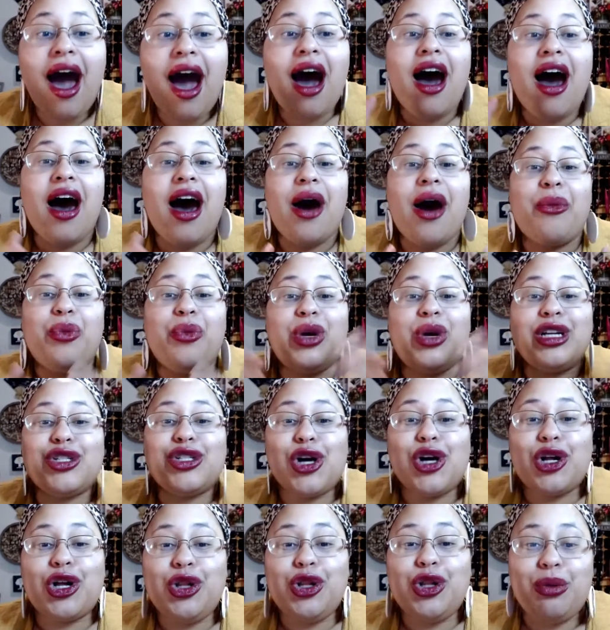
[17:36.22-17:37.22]
um, we could
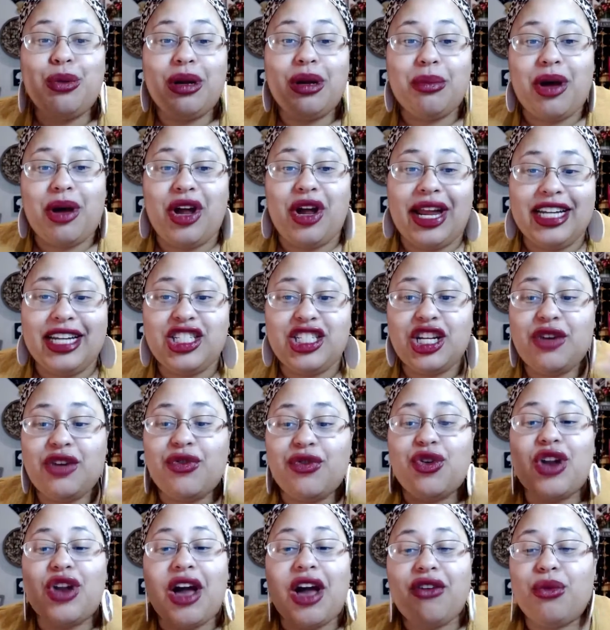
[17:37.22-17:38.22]
talk a little bit about aging if
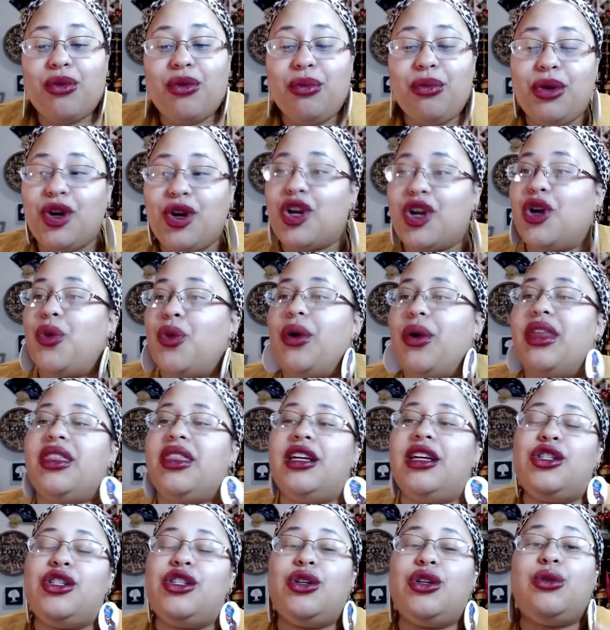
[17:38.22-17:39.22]
you're not familiar with
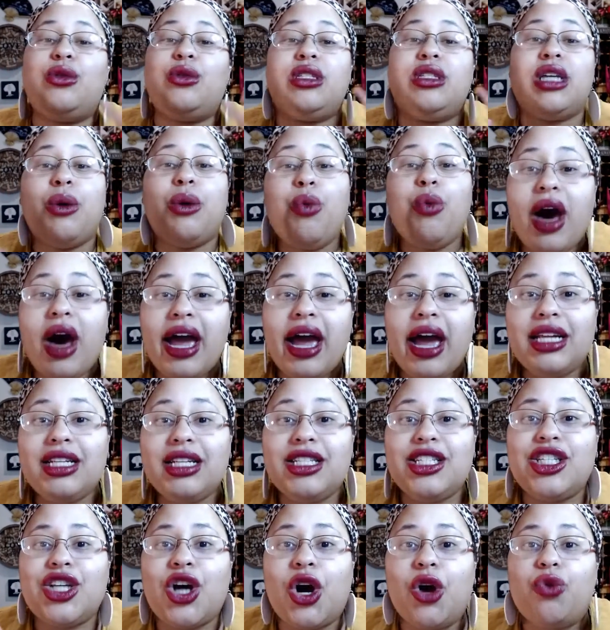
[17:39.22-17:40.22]
it. So some
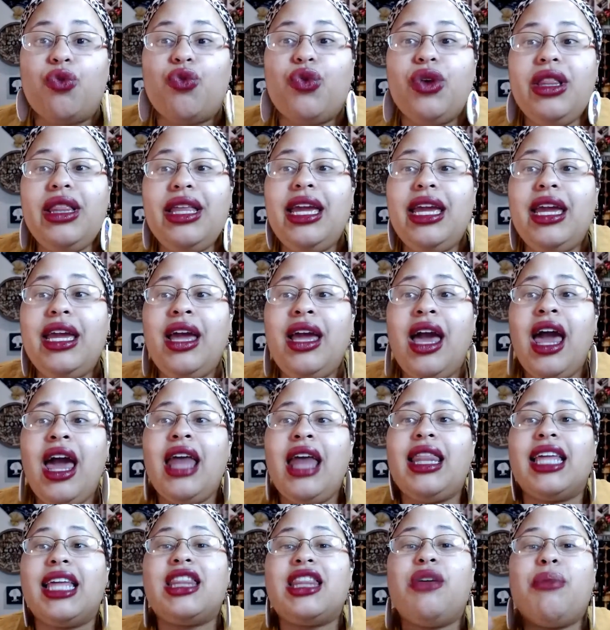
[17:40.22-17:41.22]
wines are really
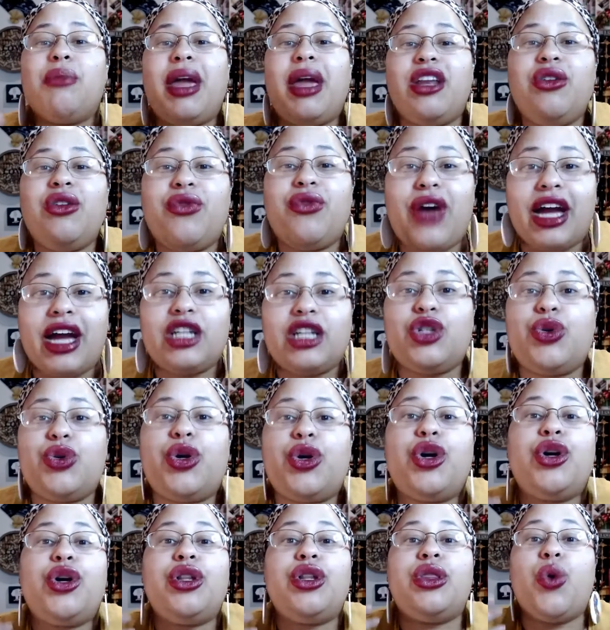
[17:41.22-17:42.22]
like the
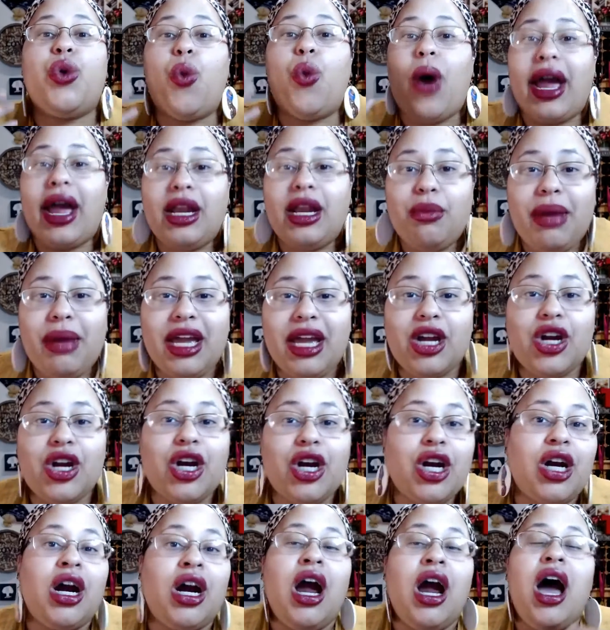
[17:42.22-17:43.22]
manufacturer, the
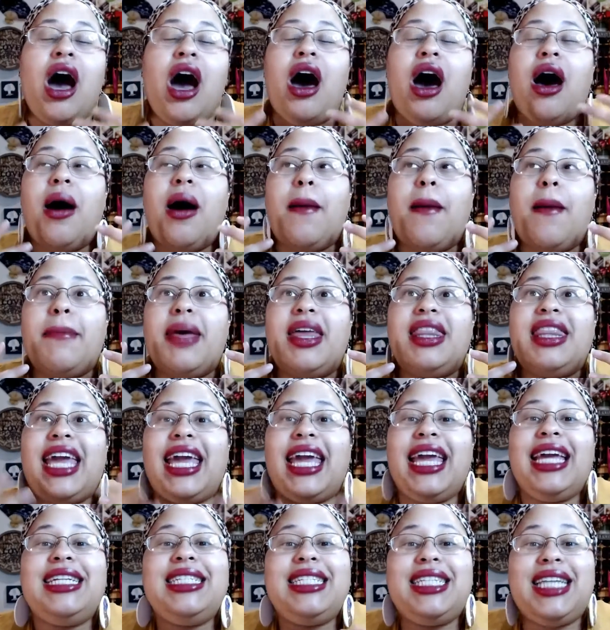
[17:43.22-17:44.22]
winemaker, um,
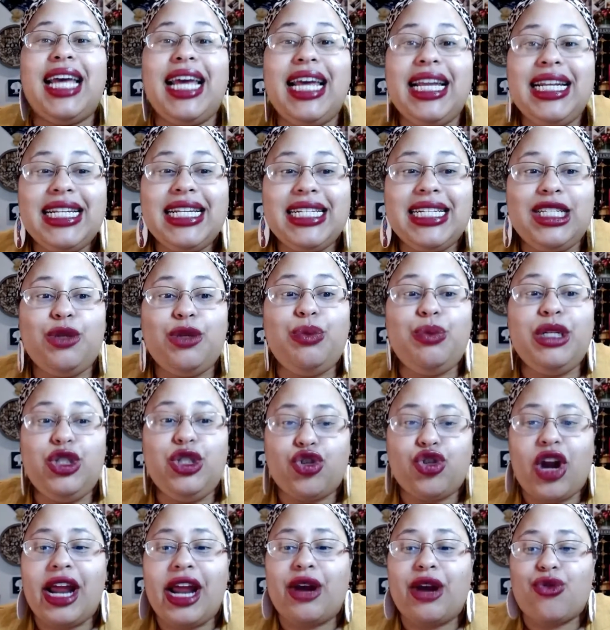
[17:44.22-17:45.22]
they intend it to be
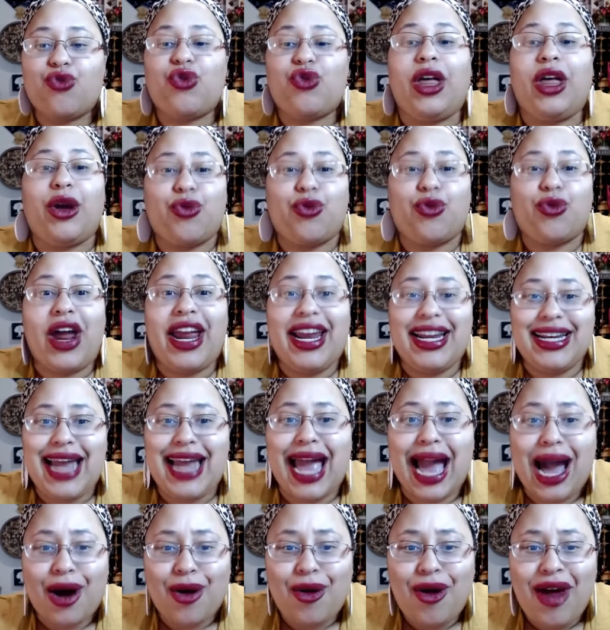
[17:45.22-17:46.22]
drank like right
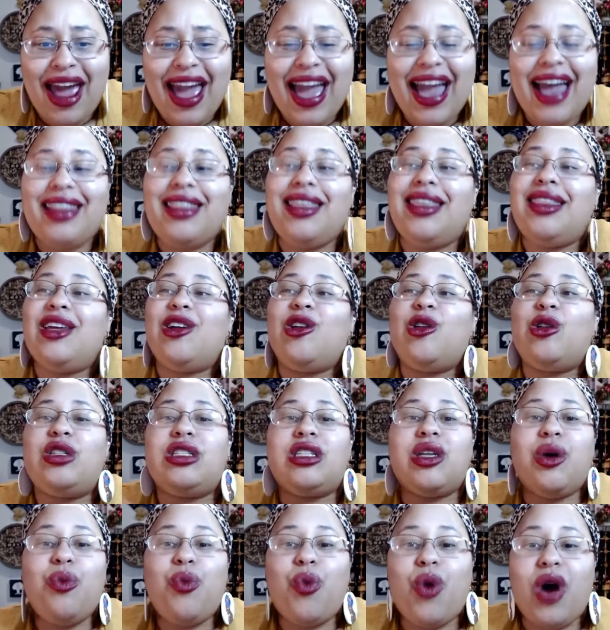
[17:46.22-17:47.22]
now. And then there are
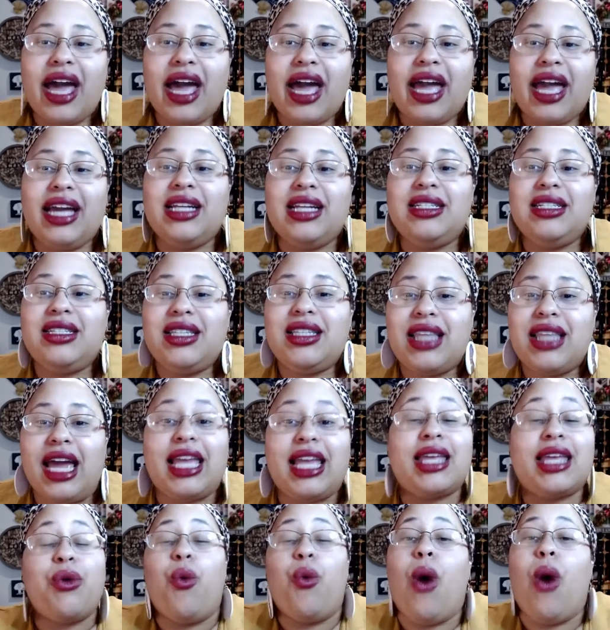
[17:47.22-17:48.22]
some wines that
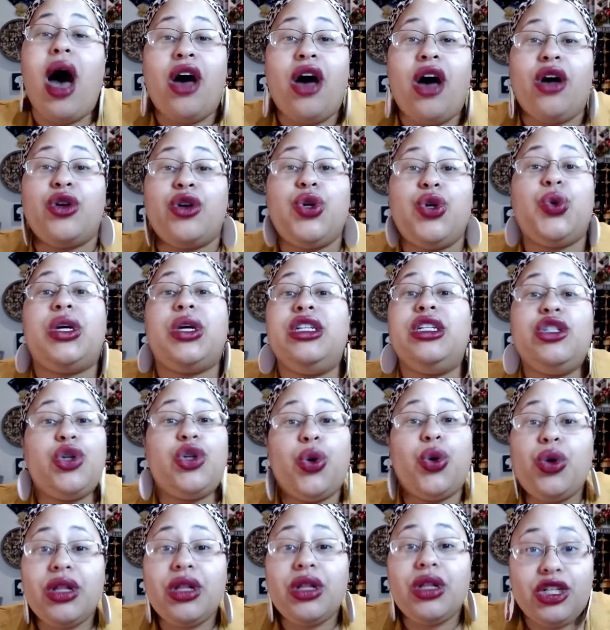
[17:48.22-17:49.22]
while you can
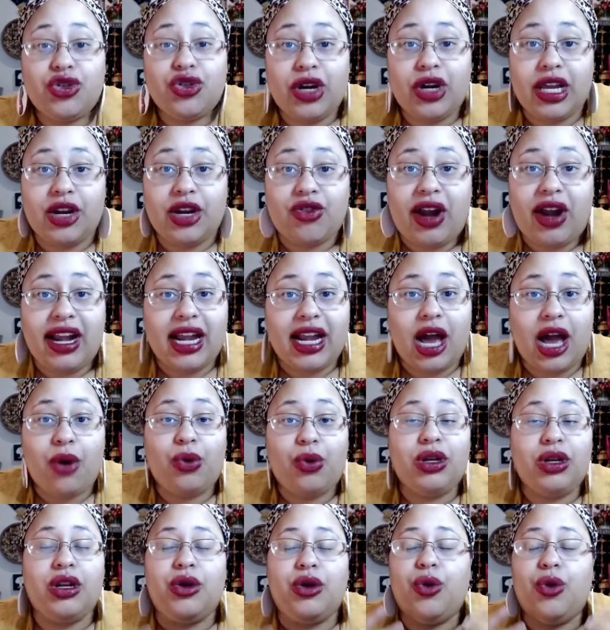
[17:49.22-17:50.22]
totally drink it right now
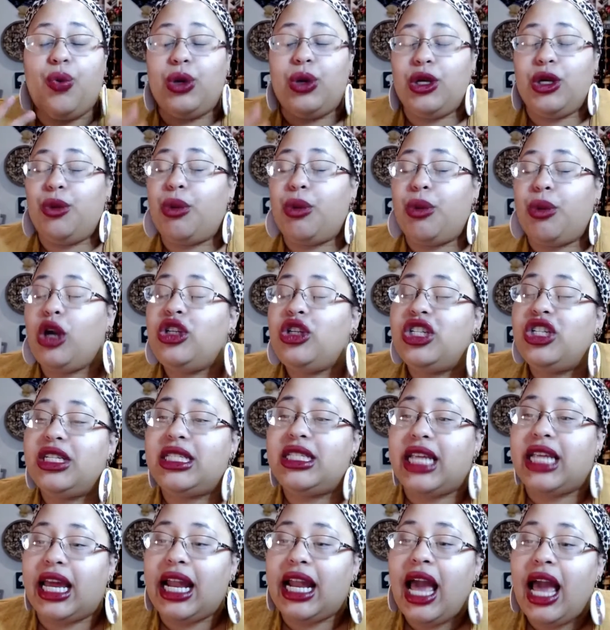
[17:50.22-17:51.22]
when you when you purchase
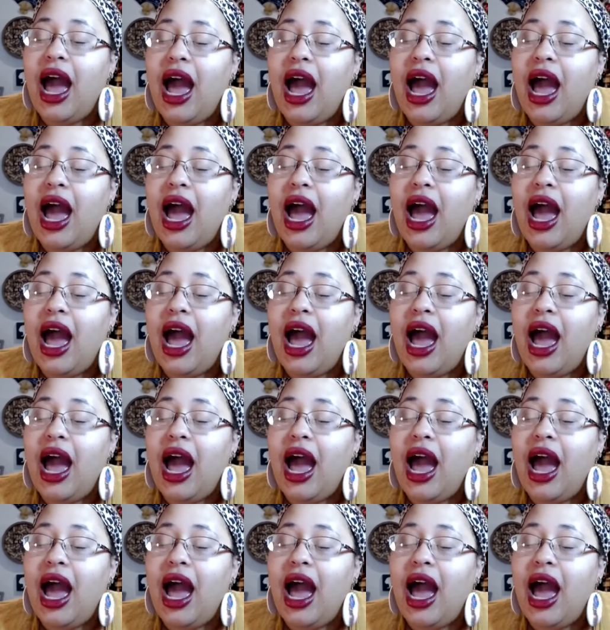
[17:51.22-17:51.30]
it,